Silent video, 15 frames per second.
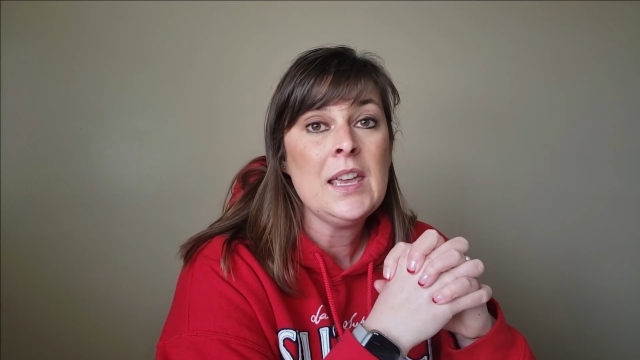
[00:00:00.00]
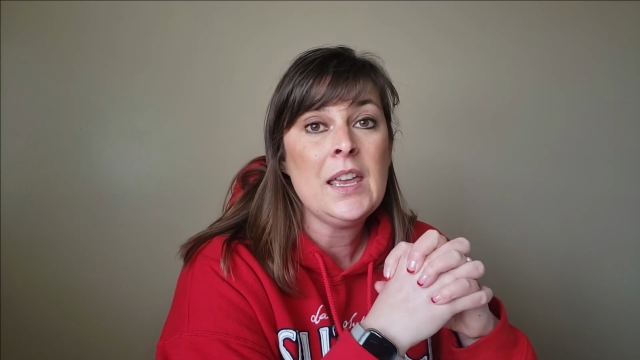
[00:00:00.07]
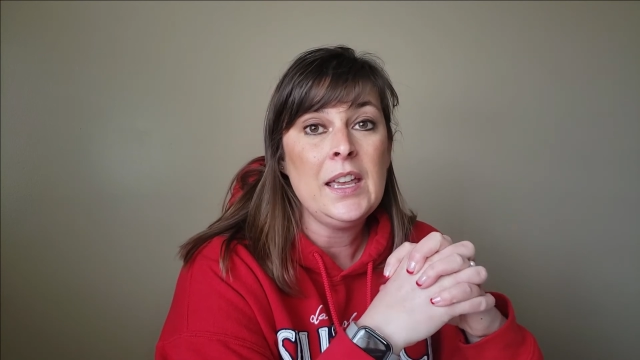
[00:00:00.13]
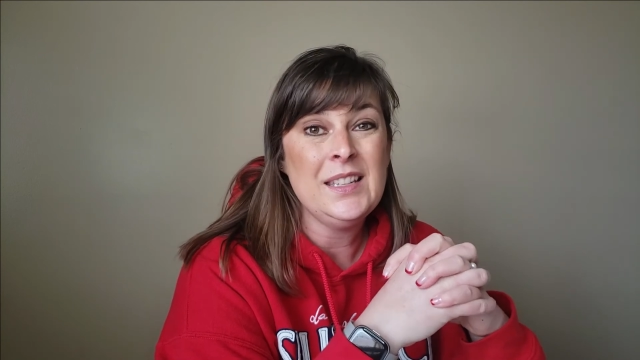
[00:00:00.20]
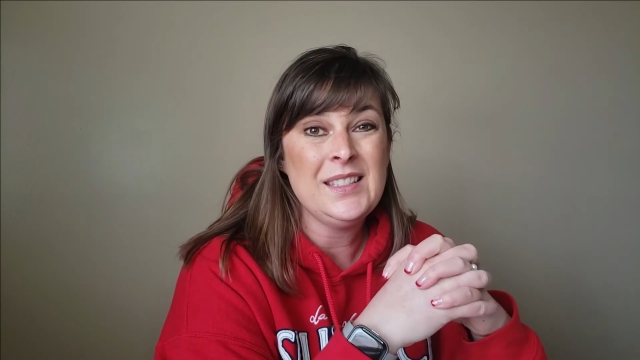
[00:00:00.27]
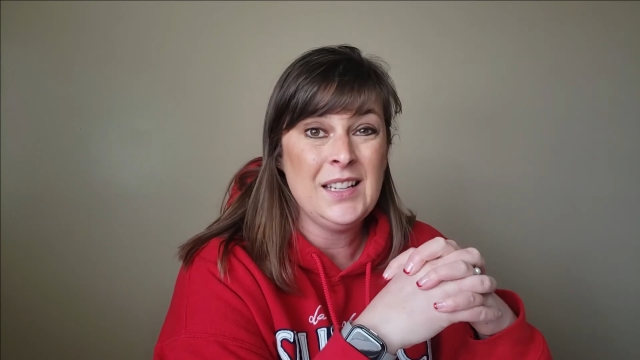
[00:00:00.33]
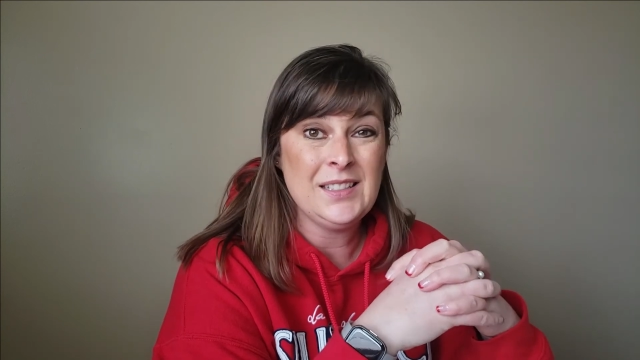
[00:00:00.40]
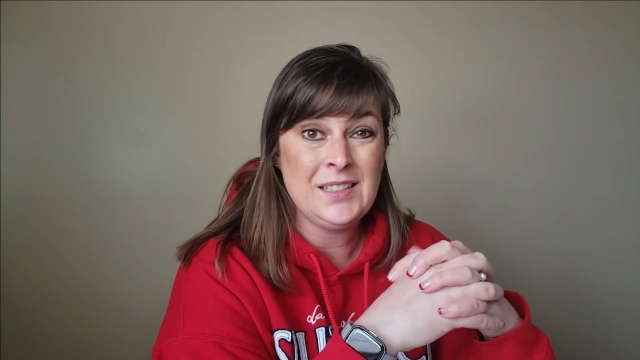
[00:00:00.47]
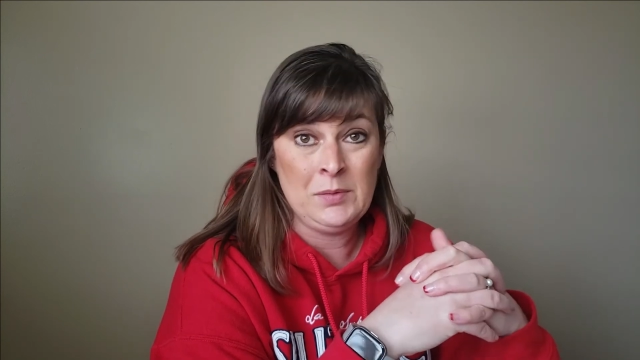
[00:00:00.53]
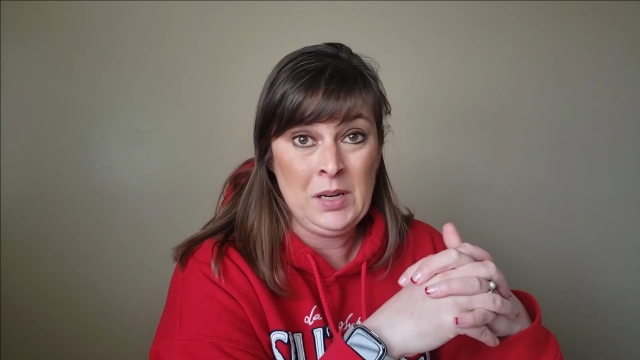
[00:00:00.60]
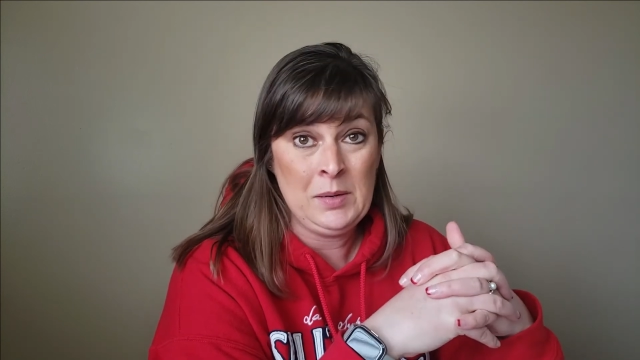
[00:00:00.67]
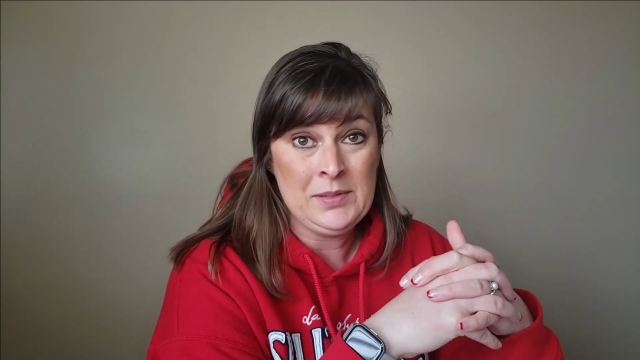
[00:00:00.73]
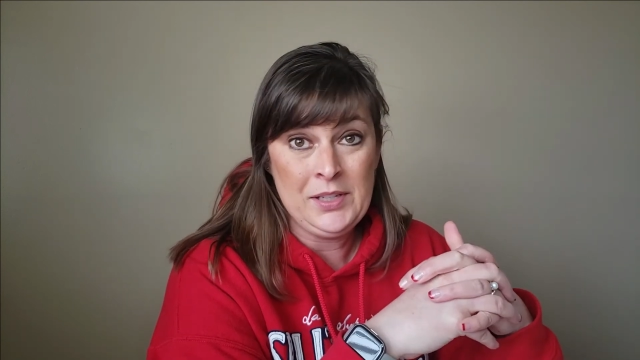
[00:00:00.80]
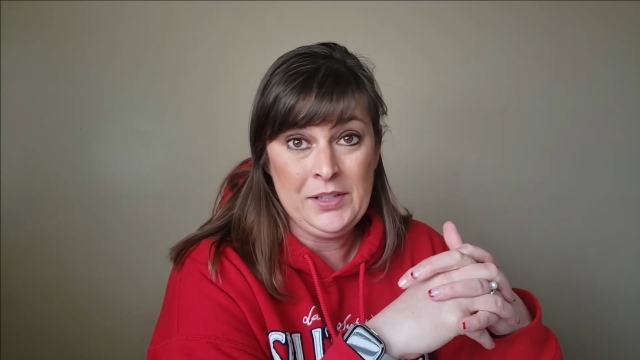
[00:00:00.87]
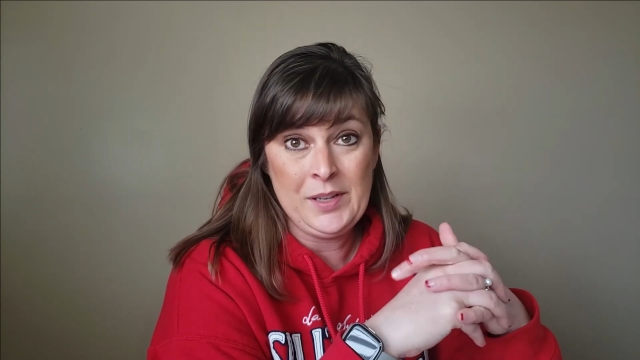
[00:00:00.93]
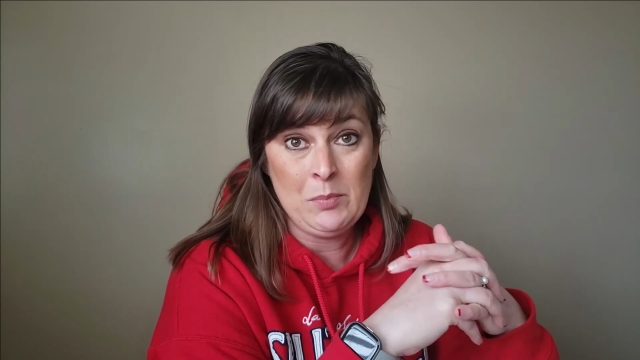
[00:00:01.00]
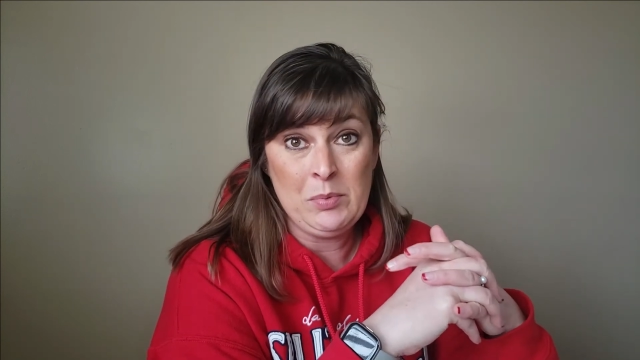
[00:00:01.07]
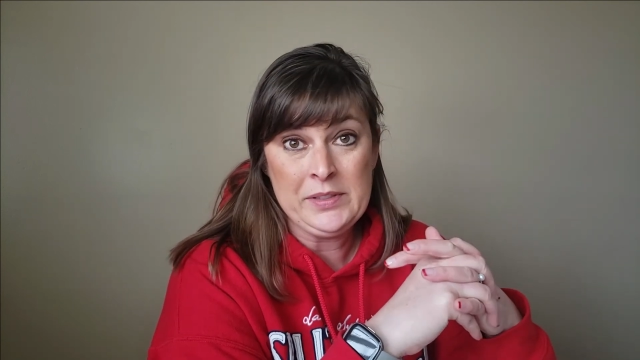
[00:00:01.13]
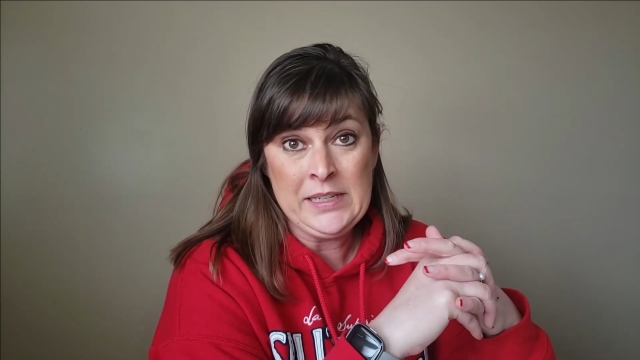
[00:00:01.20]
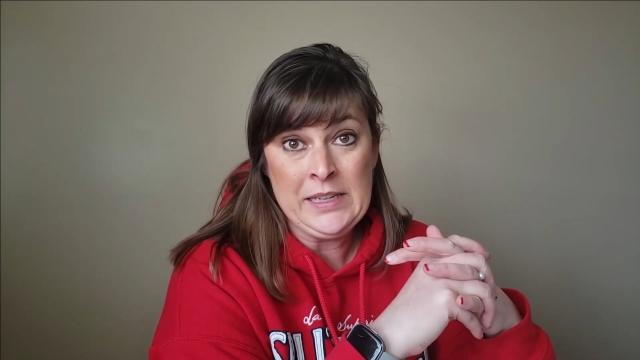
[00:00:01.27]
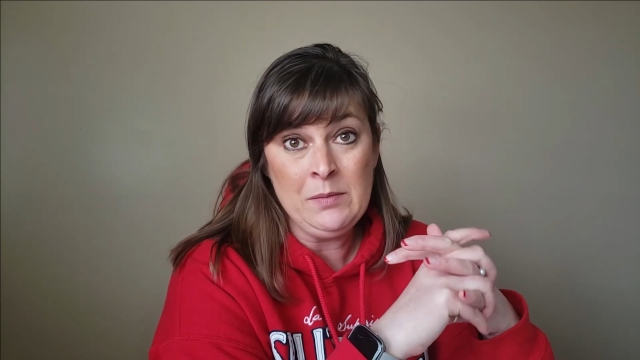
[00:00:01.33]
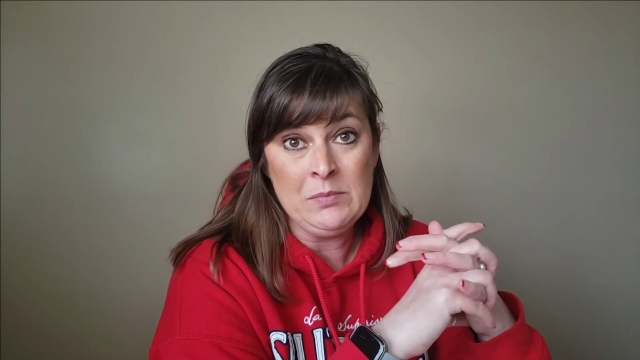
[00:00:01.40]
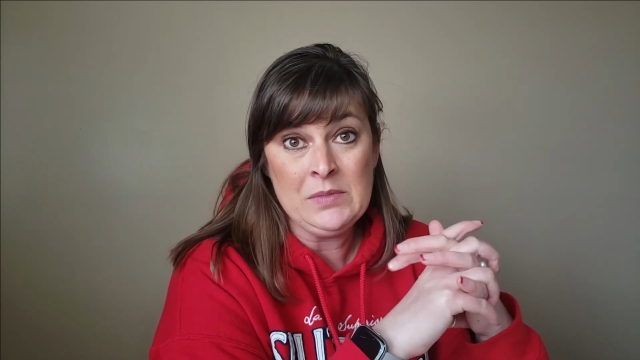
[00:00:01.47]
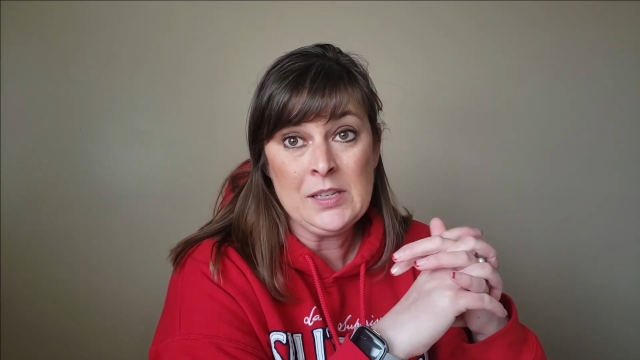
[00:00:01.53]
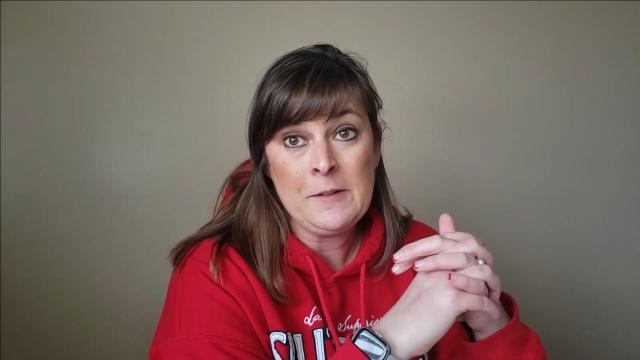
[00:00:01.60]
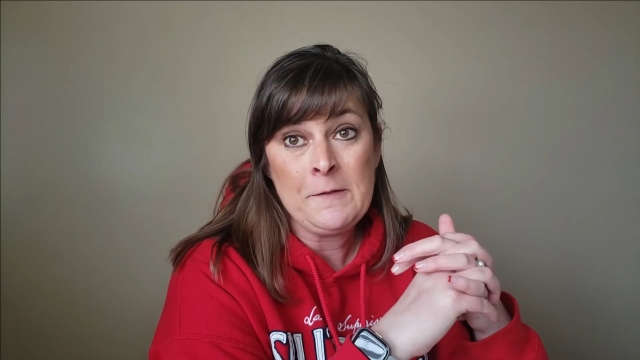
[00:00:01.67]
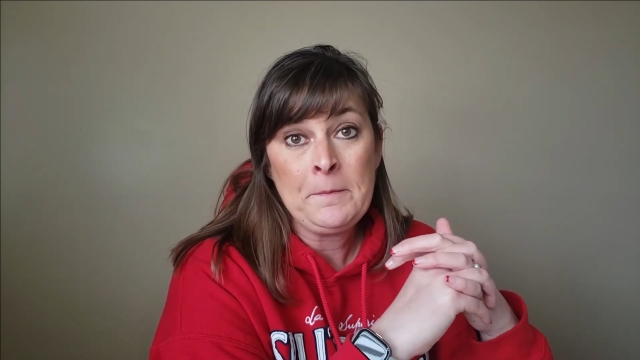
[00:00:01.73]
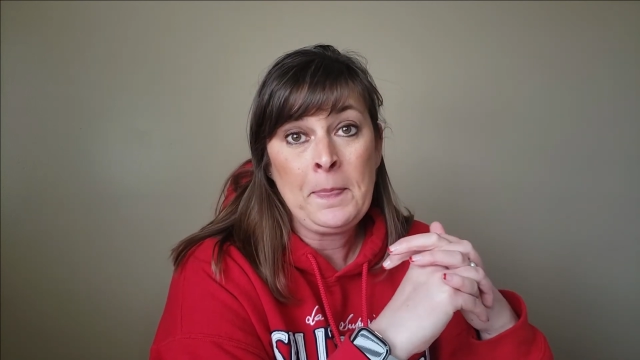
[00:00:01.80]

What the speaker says: is that sometimes they're double teamed.